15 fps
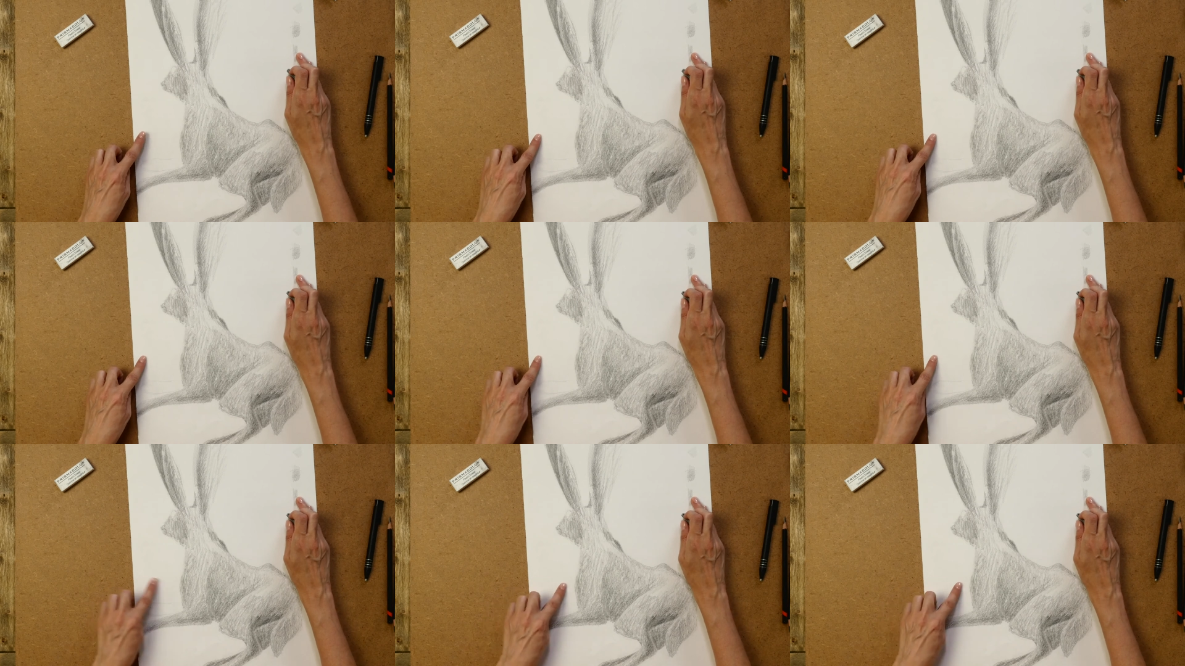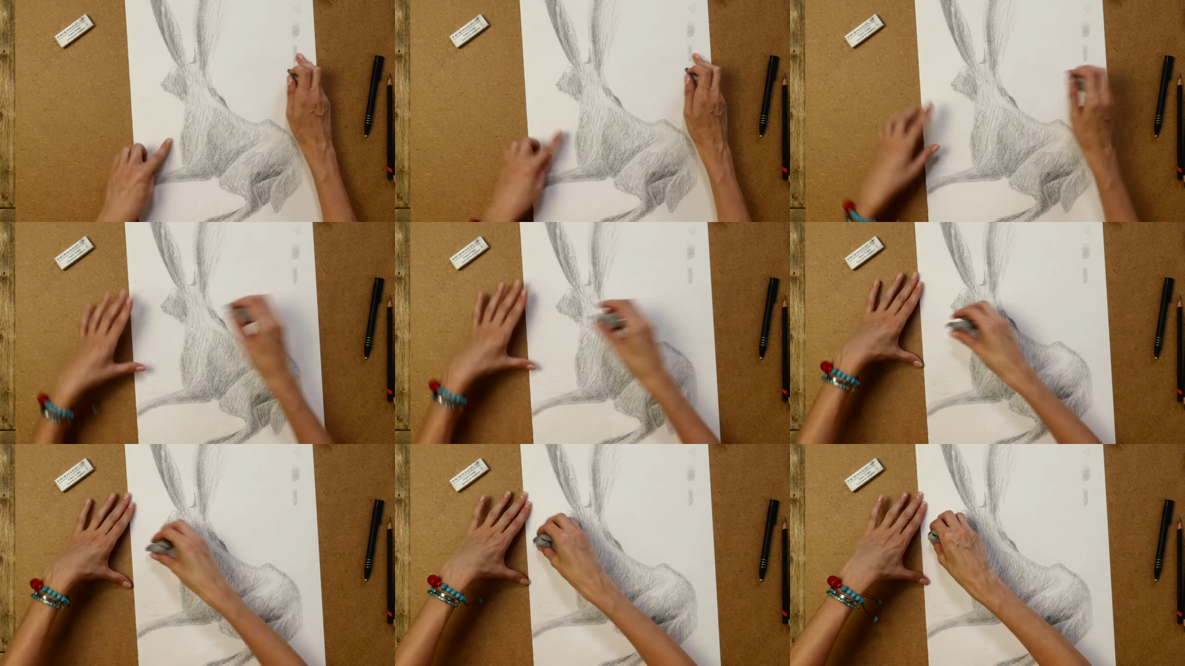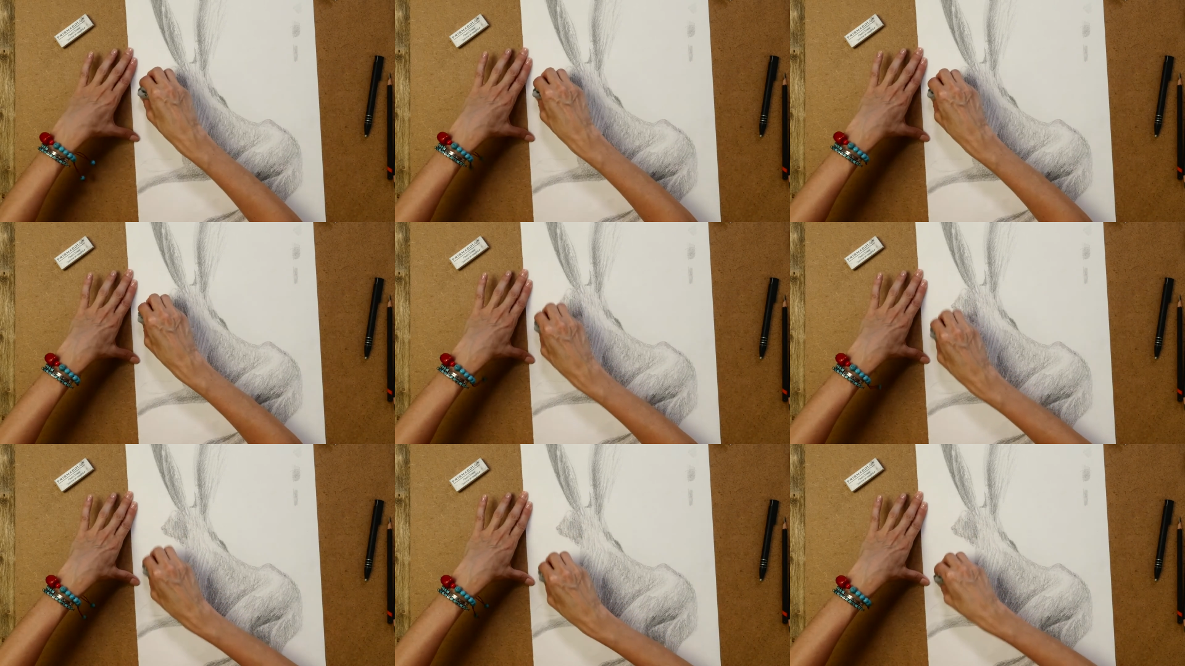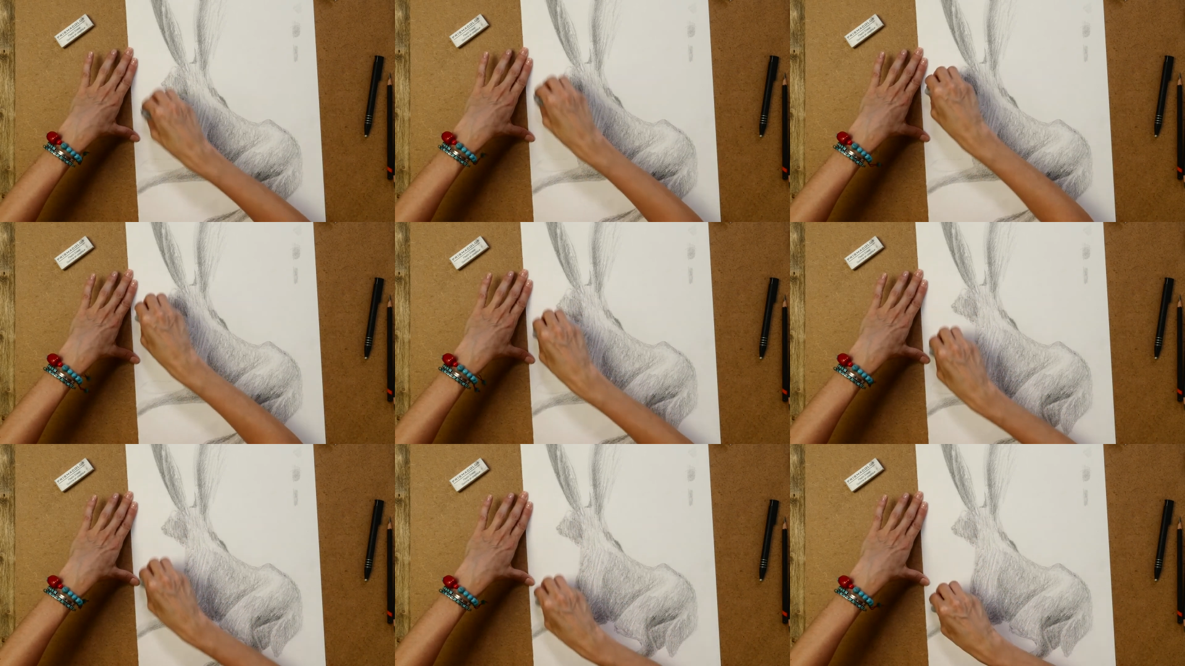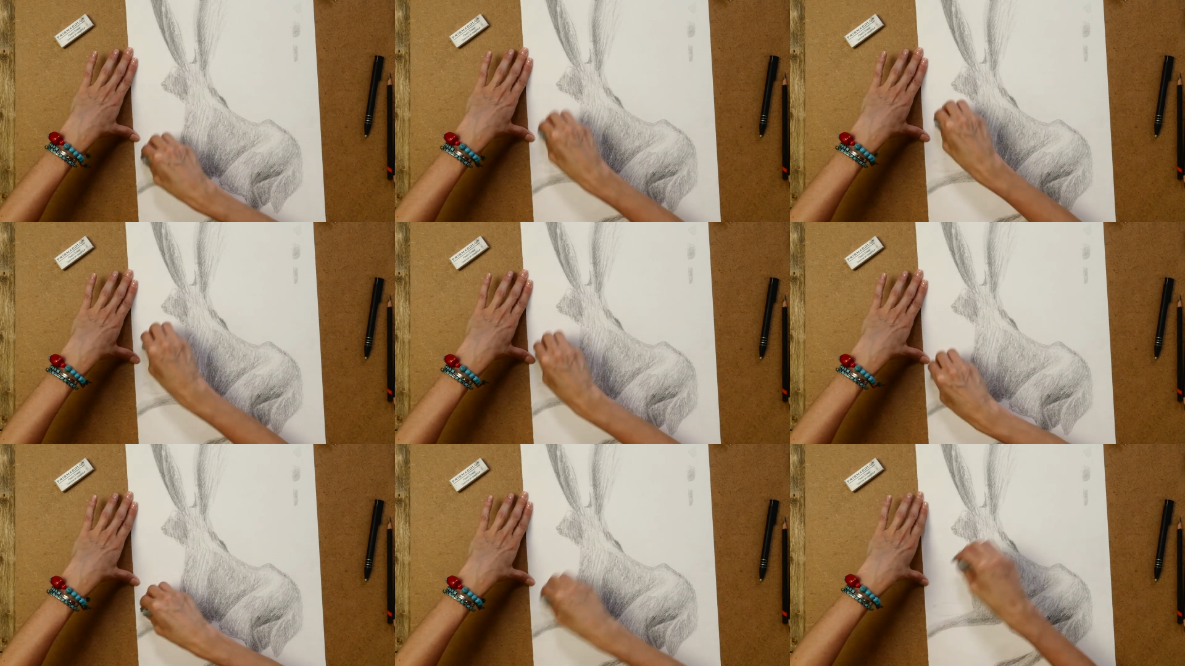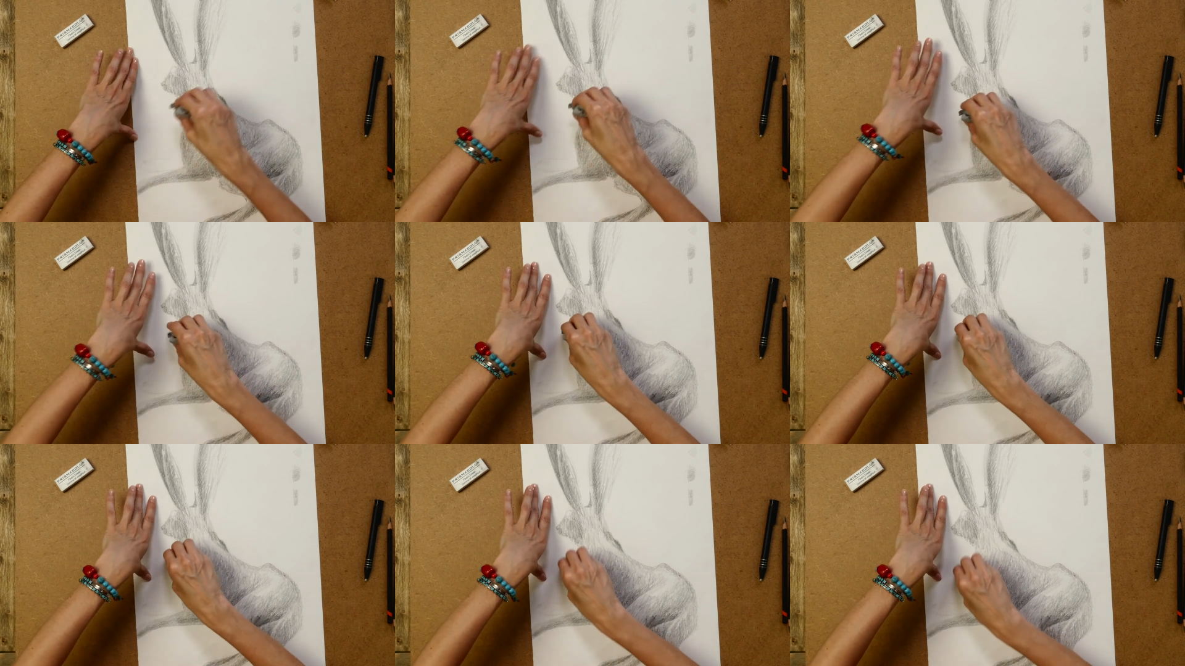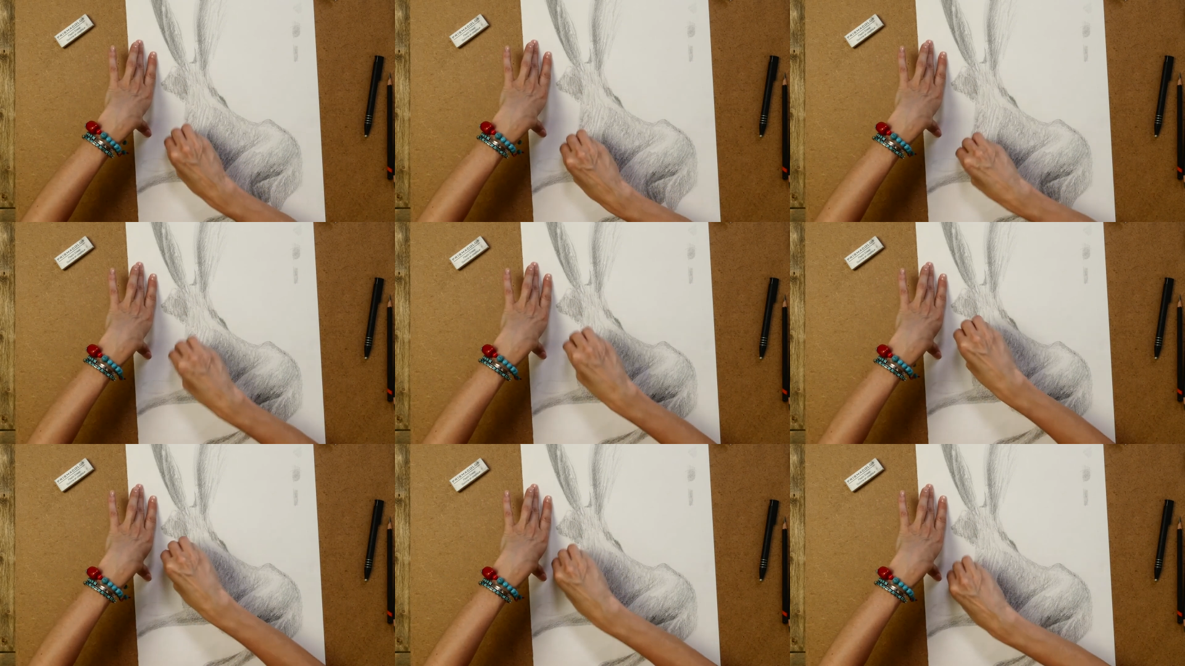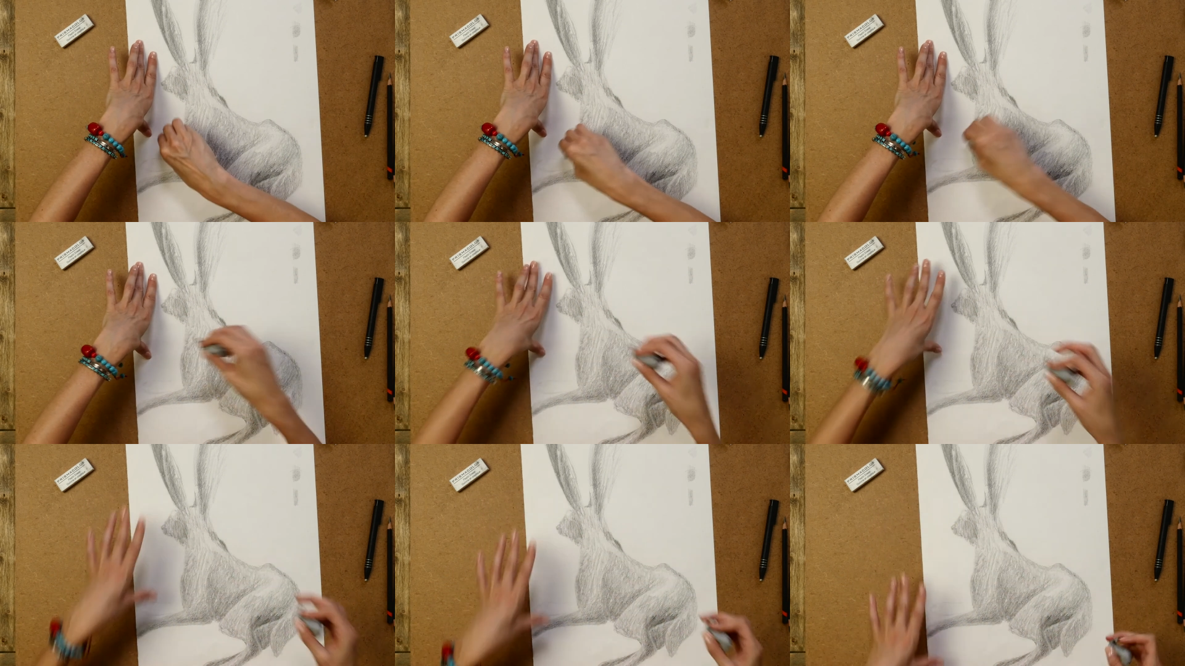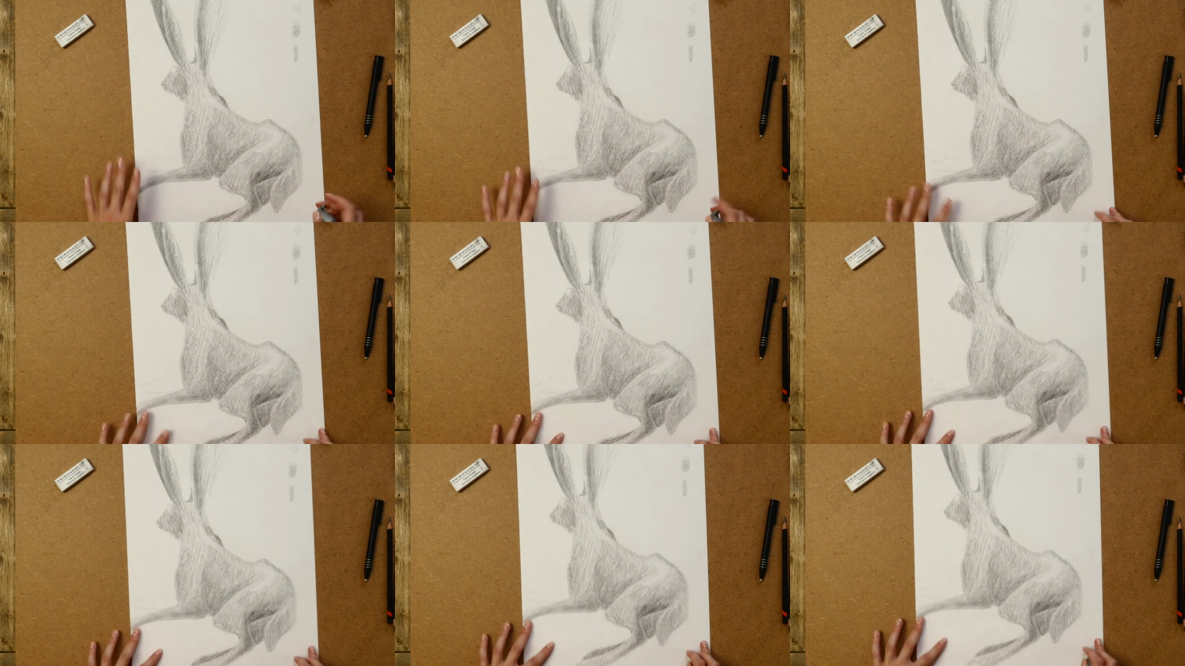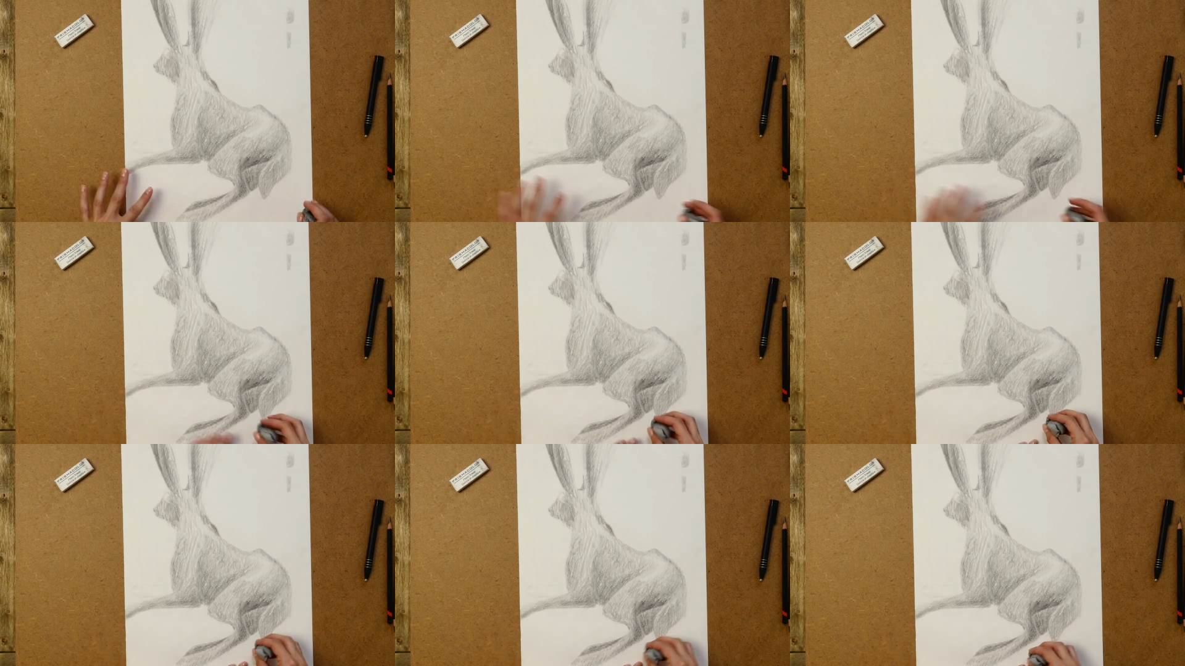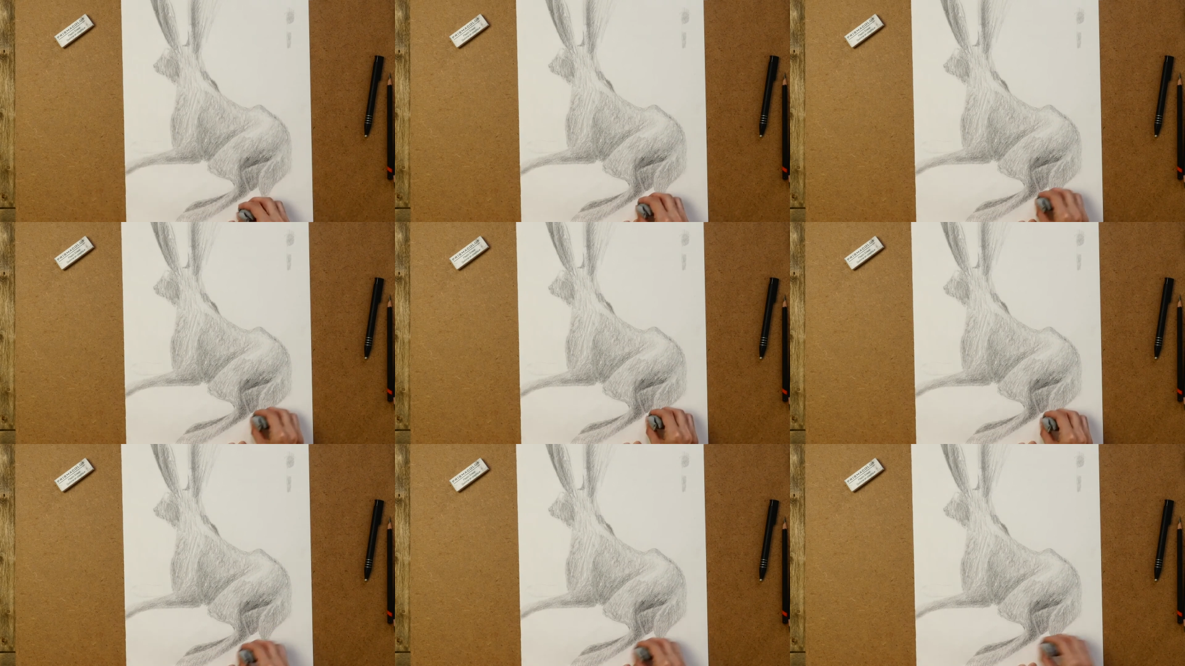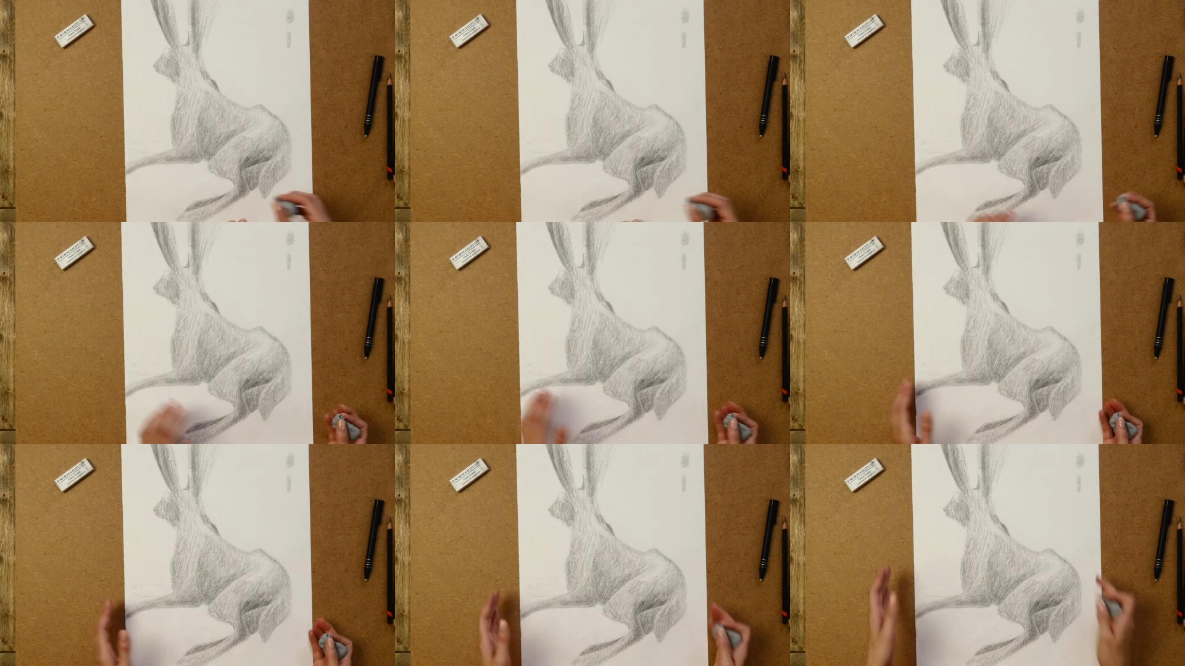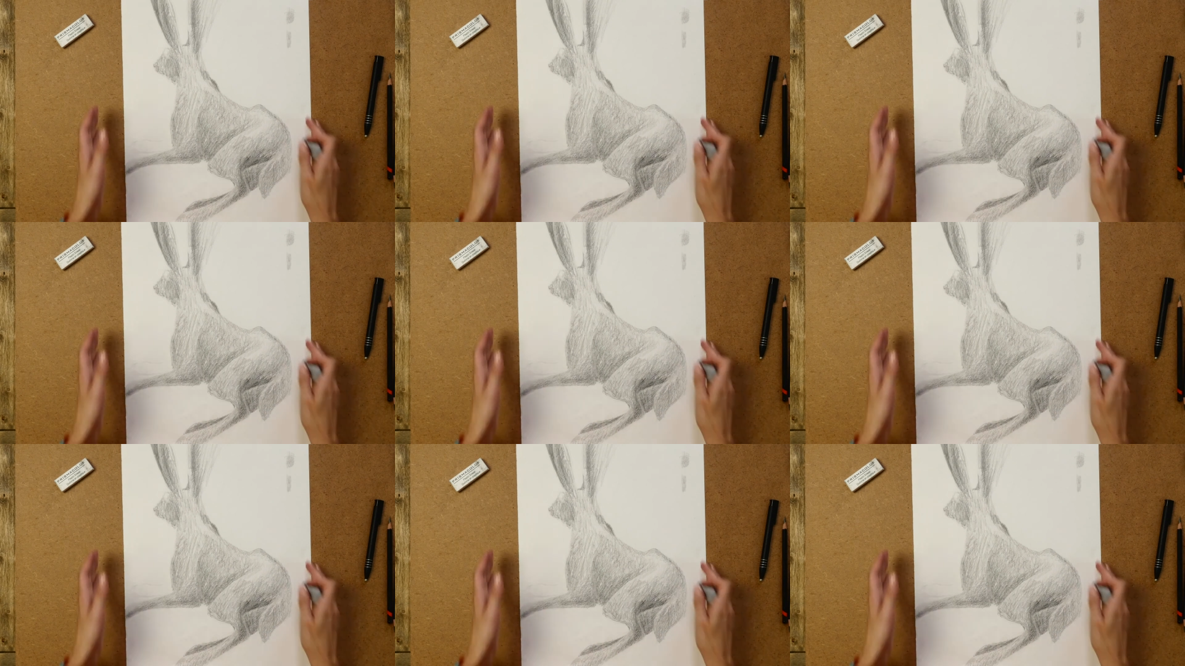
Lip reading: No face is visible, so there are no lips to read.